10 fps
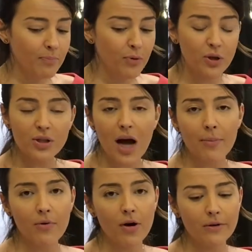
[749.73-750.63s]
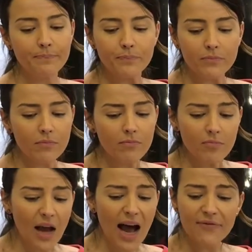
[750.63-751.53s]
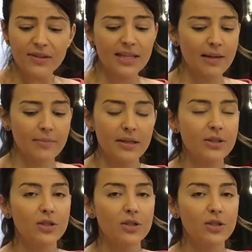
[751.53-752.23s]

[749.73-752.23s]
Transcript: Put your timer on. After 10 minutes,